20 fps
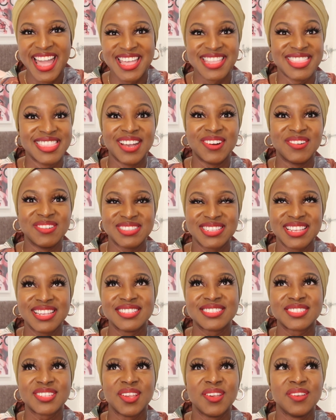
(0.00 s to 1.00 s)
And that was
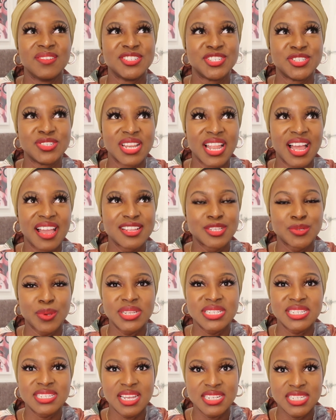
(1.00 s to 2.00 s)
it. So July
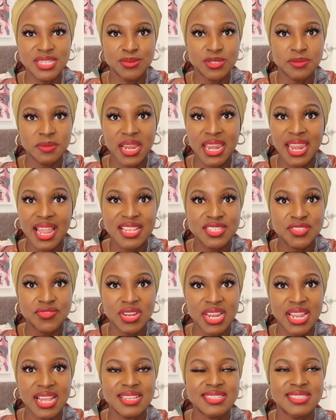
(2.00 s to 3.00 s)
2019 was my last
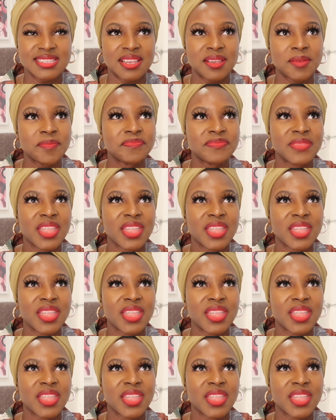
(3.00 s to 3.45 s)
relaxer.